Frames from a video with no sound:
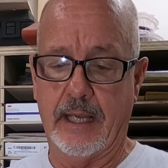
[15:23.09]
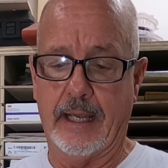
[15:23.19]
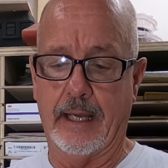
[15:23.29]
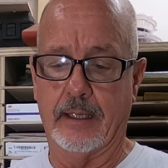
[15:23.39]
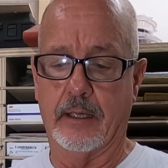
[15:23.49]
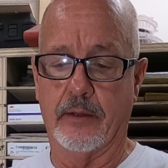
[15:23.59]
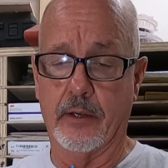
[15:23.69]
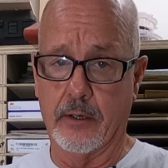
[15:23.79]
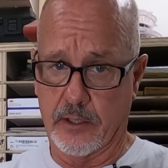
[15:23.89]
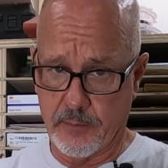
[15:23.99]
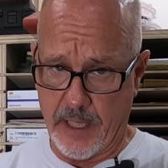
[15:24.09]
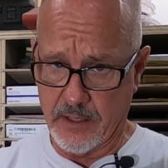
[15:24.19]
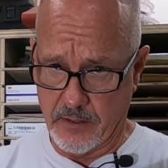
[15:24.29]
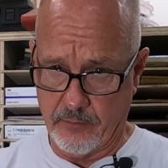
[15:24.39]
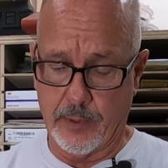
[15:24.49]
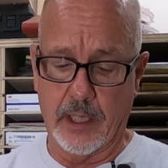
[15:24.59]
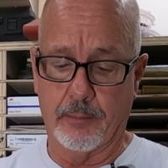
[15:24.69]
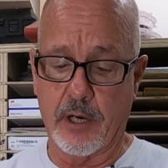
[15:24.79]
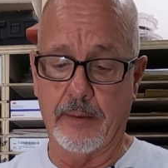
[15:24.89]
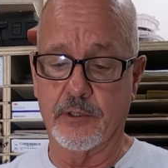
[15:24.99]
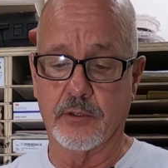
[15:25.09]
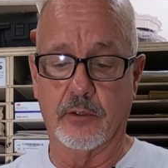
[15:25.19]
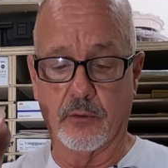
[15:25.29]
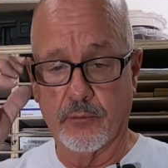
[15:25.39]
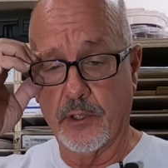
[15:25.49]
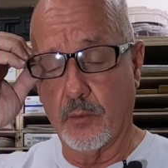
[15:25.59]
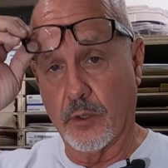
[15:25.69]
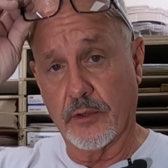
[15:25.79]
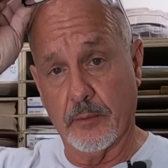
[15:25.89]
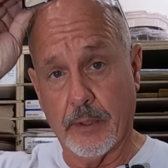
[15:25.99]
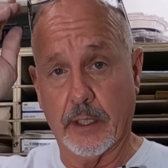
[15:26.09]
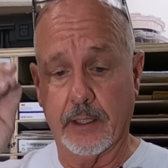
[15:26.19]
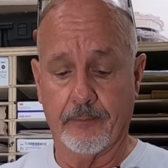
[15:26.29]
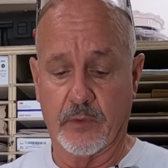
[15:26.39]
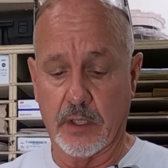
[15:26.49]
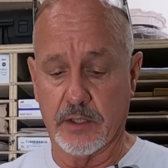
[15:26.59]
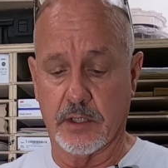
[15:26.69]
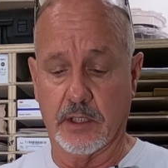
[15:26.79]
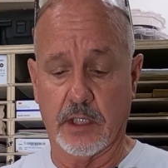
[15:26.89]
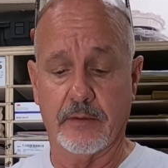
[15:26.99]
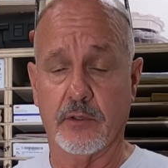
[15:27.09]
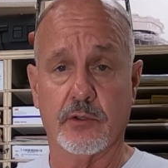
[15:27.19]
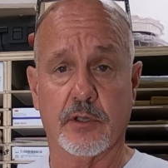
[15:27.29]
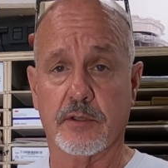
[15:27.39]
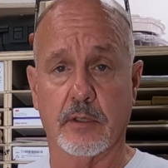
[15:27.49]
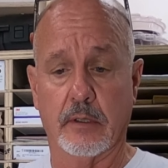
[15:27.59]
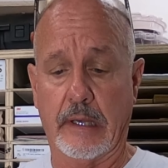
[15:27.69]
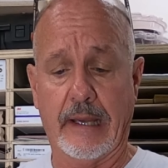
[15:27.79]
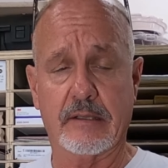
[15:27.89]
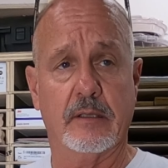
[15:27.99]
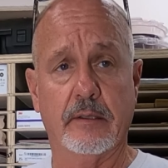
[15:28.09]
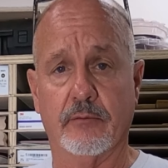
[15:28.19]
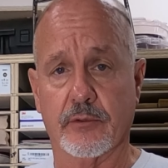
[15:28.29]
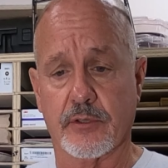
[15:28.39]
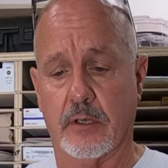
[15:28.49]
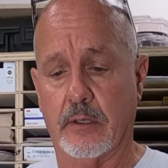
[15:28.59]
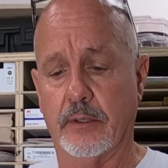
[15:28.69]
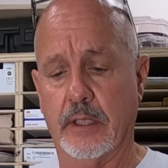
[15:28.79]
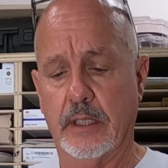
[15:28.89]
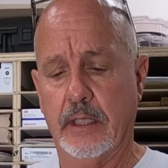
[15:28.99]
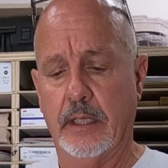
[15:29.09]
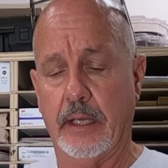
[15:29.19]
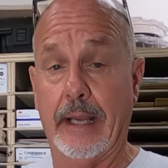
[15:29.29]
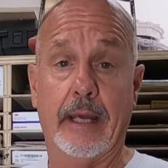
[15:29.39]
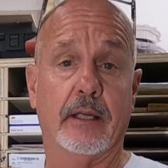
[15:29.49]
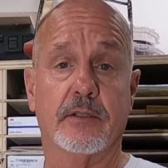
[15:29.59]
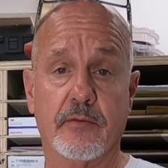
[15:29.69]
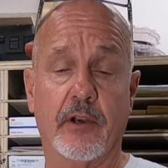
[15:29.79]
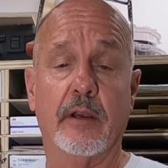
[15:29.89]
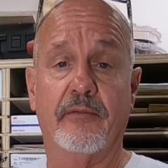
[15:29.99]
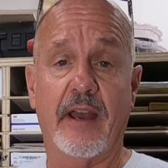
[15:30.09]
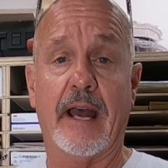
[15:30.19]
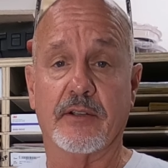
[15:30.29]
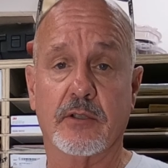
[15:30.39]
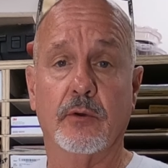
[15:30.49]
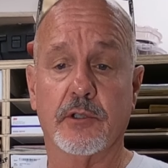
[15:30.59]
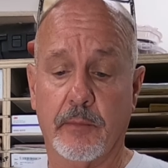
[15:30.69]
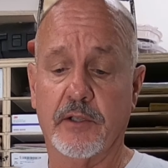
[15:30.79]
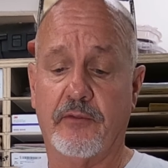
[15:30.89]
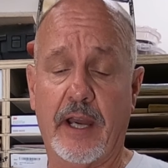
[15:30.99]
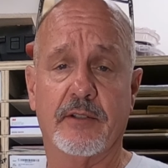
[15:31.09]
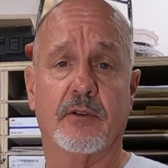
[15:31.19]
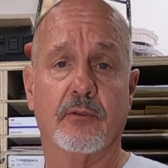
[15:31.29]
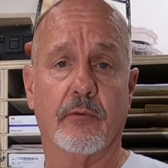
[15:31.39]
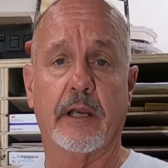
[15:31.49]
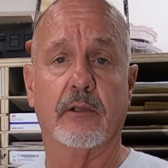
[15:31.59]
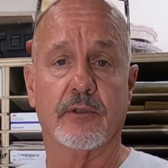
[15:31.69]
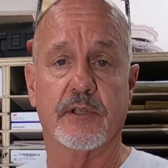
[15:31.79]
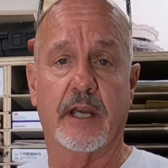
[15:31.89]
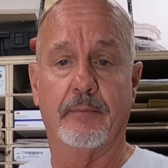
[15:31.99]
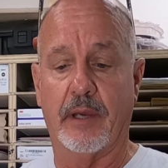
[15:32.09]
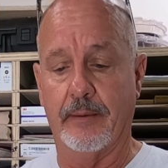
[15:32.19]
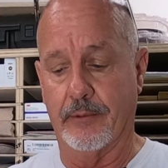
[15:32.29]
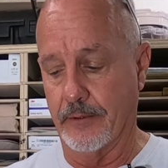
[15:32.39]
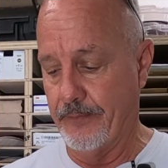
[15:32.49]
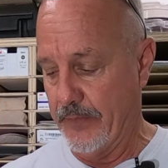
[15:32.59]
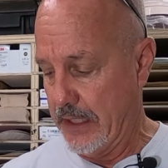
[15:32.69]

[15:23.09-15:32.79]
And they're expensive, but I promise you they're really worth the money because it gives you just an excellent result. And it's very fast too. It's much faster than regular sandpaper.